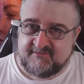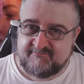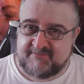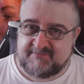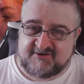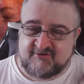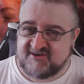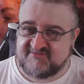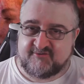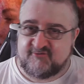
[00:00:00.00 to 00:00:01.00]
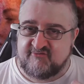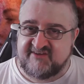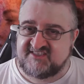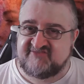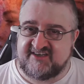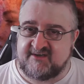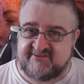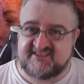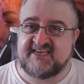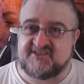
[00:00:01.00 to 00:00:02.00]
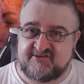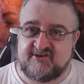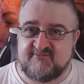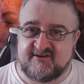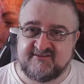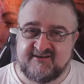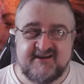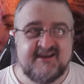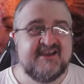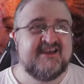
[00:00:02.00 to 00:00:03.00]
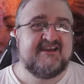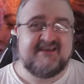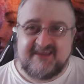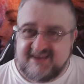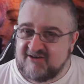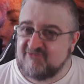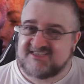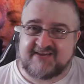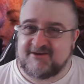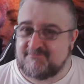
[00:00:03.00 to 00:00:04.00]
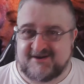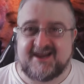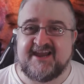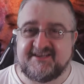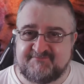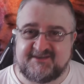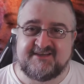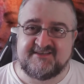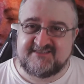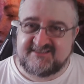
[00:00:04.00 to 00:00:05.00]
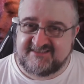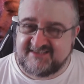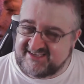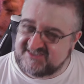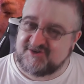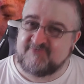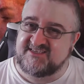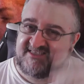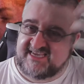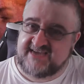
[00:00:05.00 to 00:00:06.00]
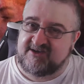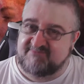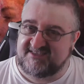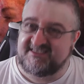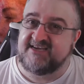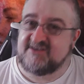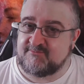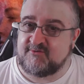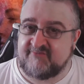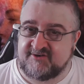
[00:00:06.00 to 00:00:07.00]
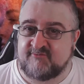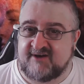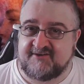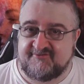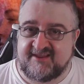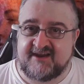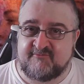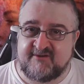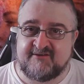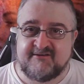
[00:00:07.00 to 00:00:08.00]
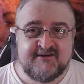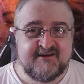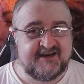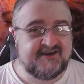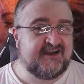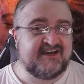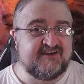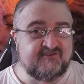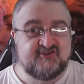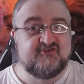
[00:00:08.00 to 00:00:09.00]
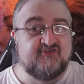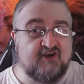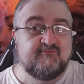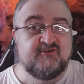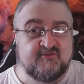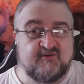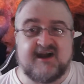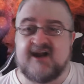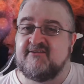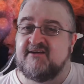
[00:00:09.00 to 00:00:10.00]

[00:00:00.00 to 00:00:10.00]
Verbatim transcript: but because Verhoeven is treating it with a sense of humour, he always gives it a pass because it's always a send-up. It's a send-up of a noir thing where, and in a normal noir,